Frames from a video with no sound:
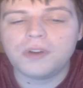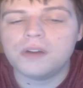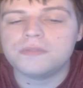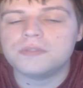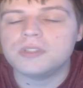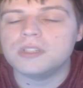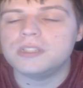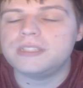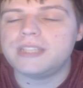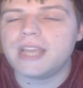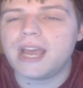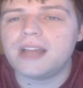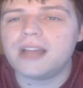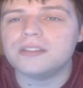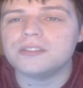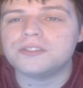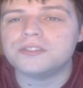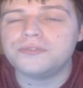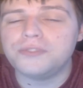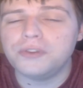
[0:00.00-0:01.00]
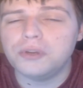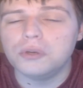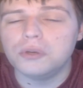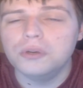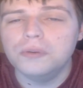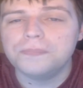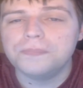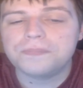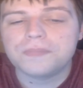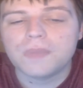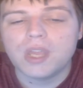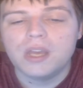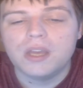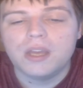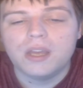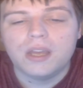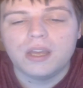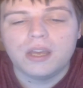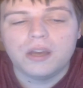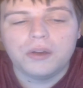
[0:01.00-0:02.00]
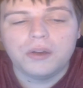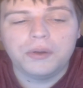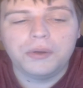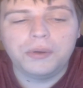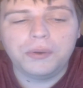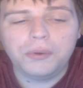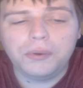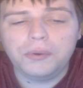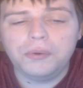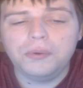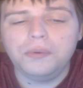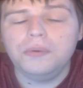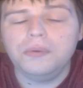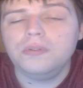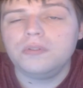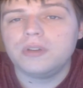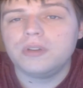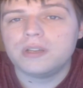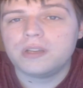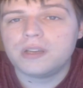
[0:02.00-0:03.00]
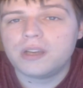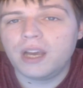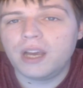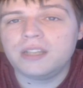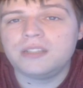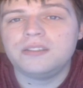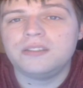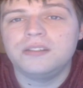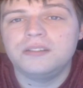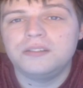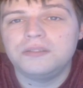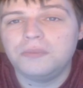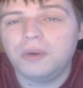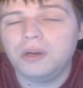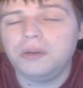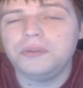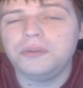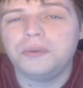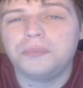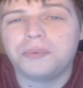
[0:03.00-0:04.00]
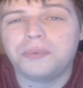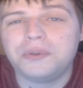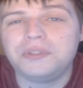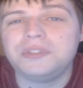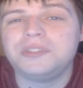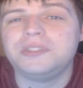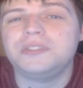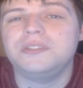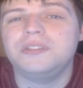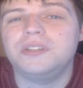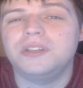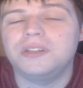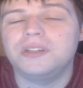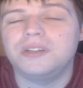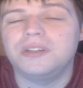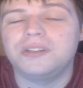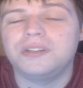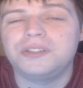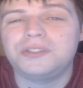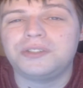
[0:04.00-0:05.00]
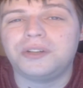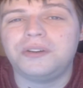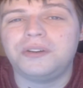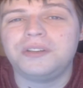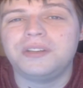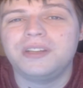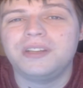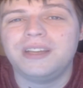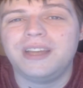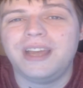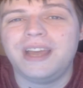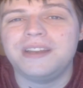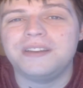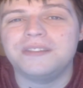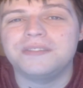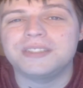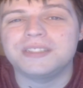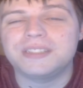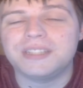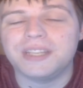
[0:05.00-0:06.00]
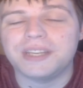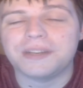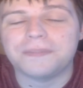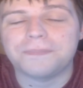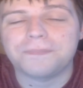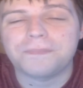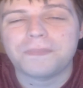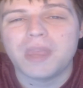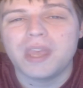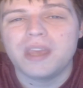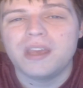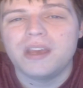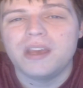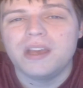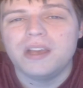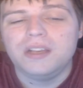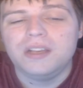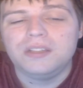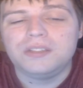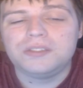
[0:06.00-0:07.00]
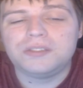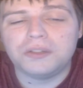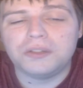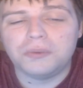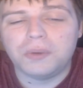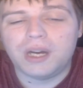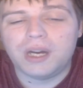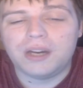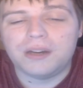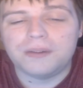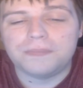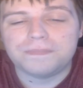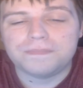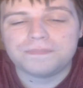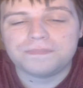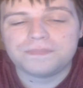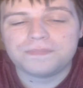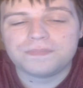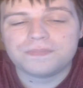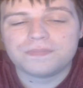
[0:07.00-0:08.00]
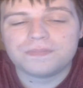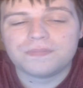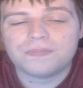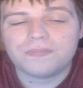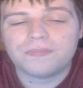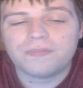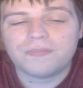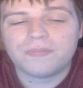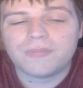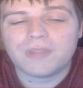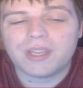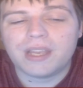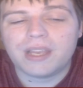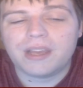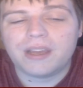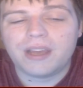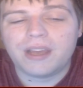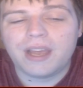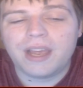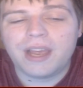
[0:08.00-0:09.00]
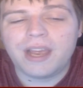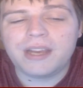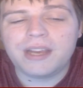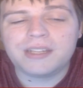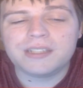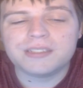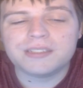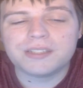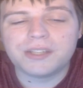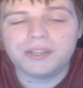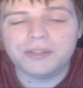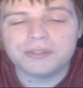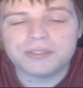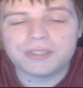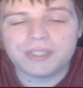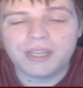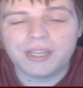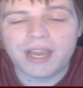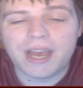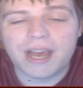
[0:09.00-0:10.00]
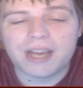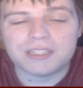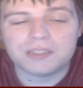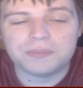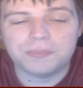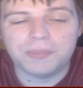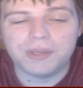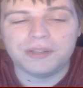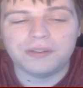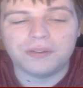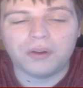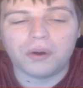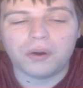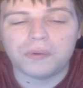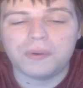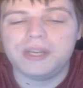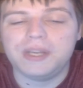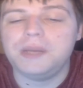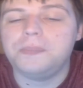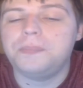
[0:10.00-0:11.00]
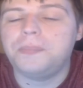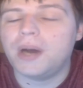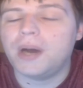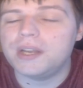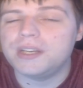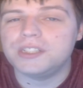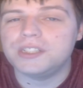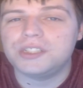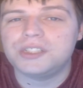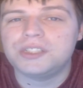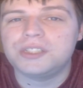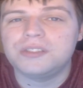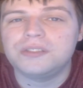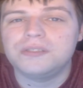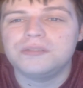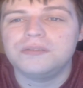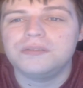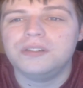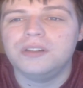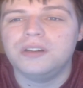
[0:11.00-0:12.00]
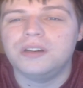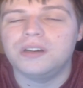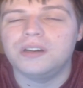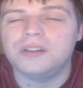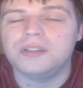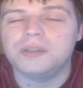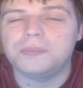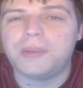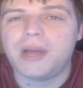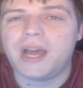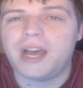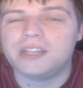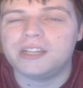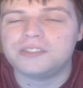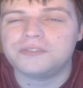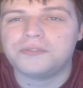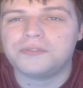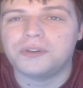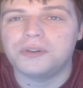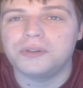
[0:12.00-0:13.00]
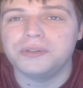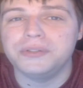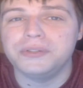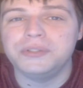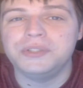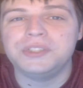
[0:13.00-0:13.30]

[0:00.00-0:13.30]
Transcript: of the Dallas Fuel, who got, well, the short end of the stick. So, XQC has been already punished in the past for